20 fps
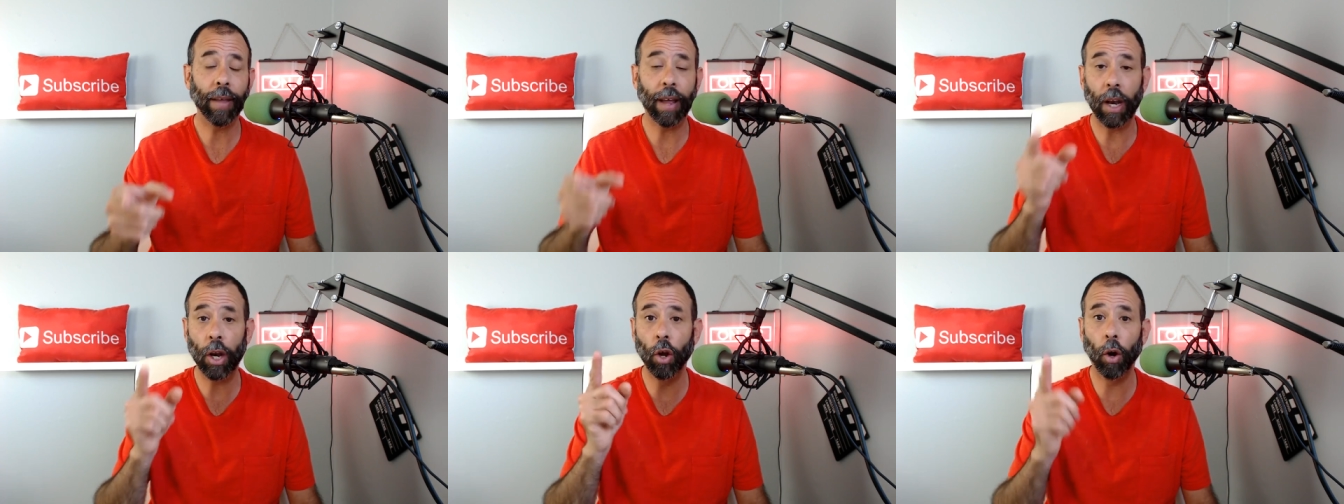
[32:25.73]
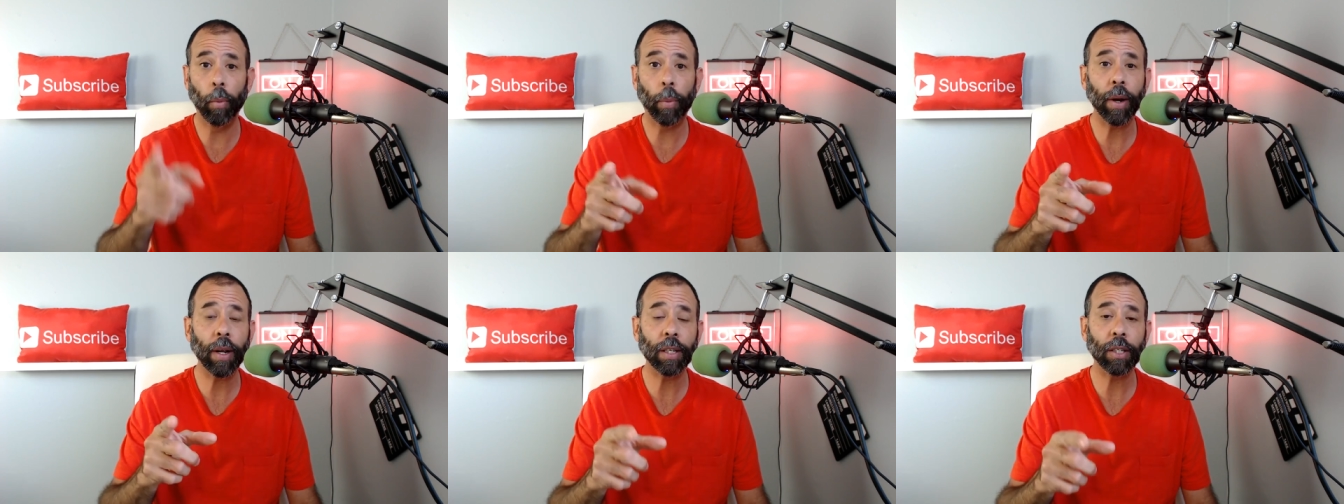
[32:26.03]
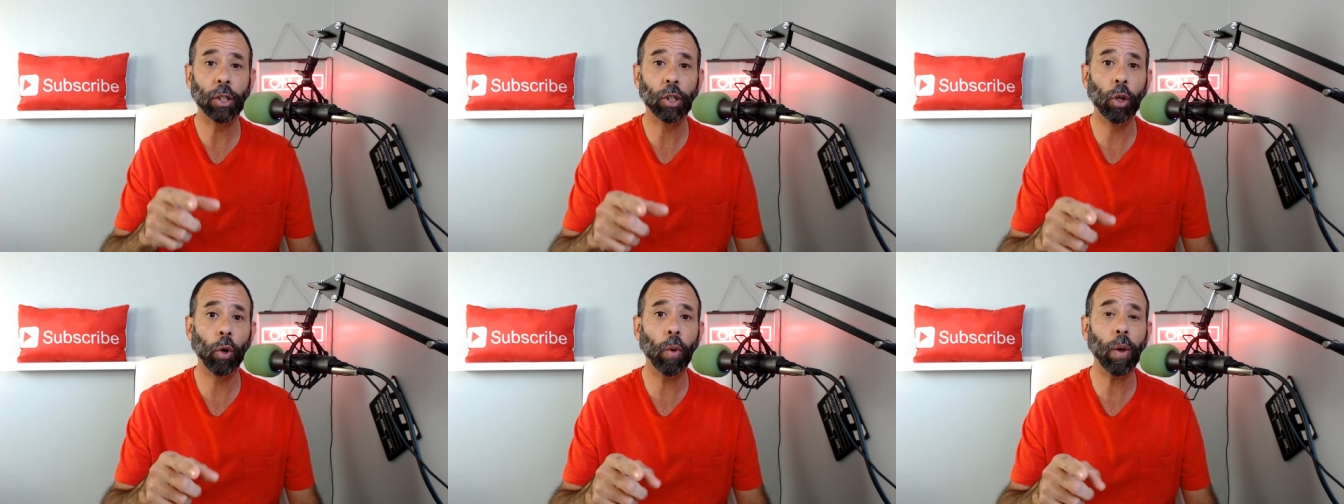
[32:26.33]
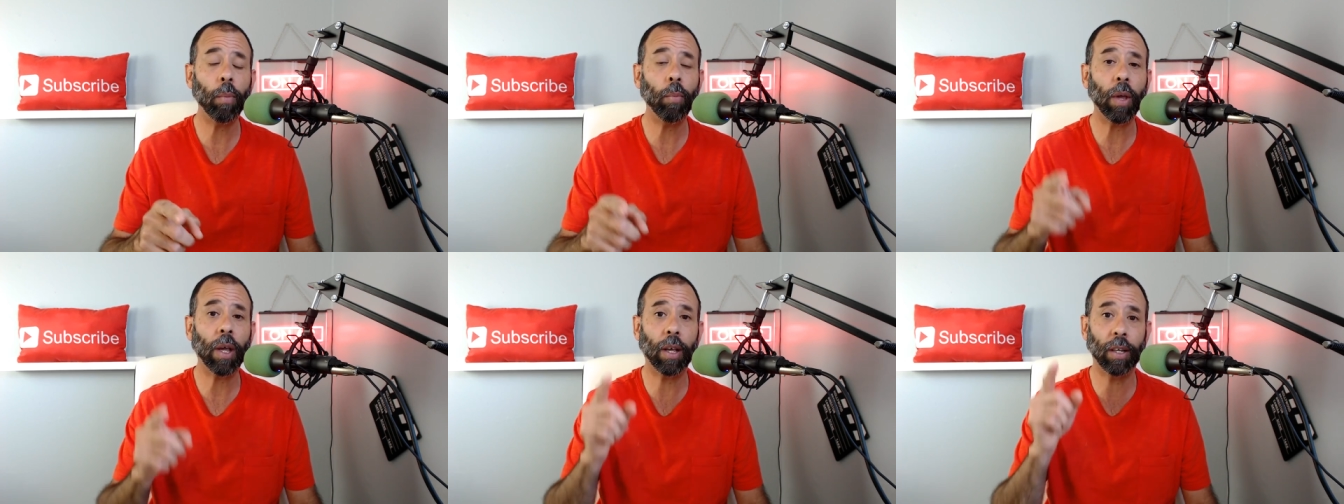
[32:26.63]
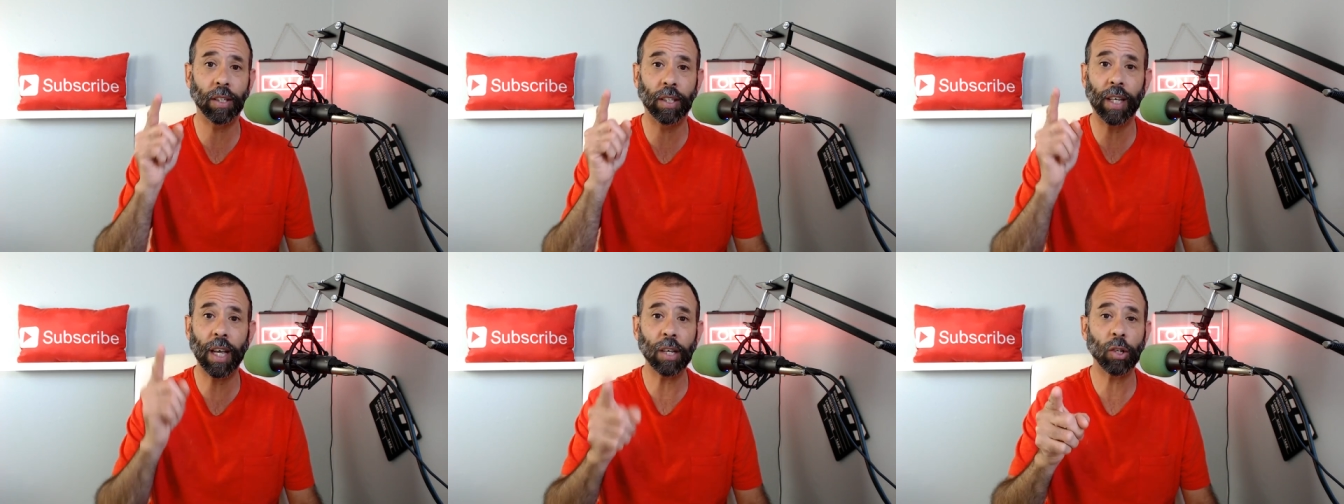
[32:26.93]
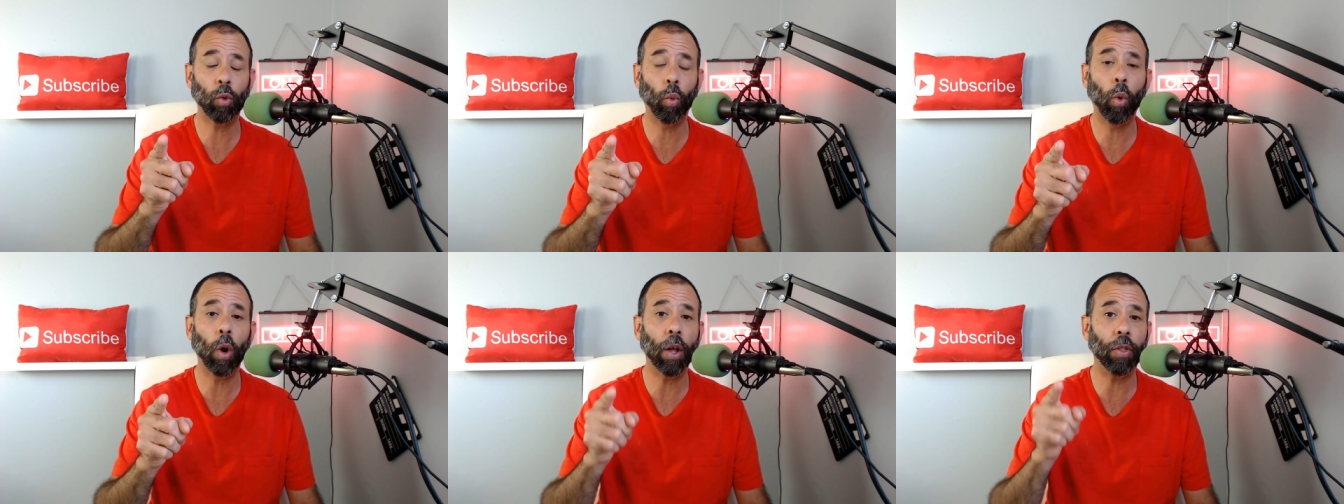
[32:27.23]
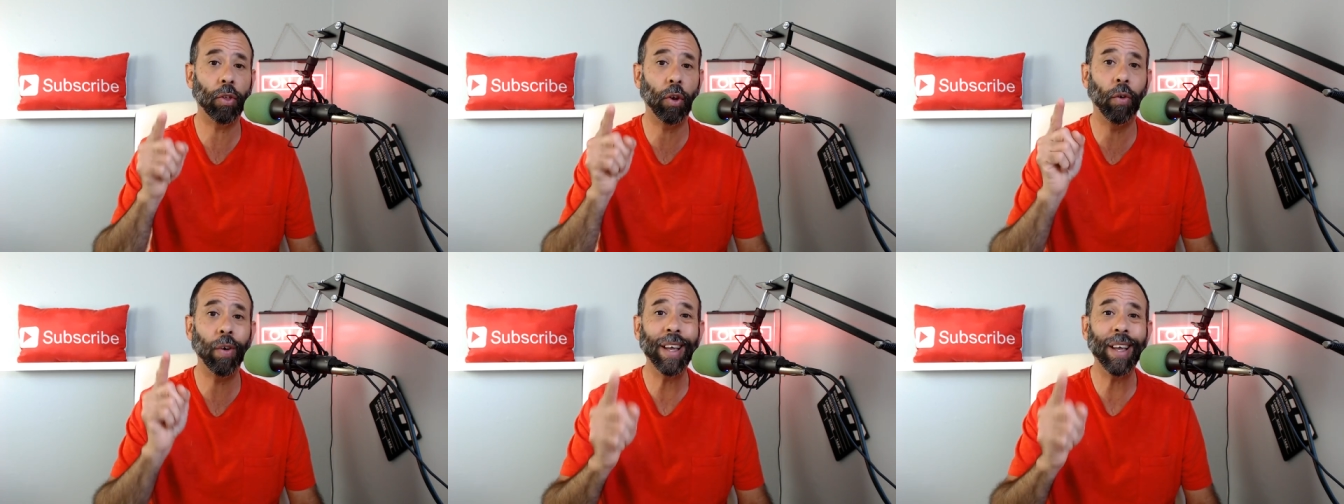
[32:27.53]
that nobody's doing because guess what?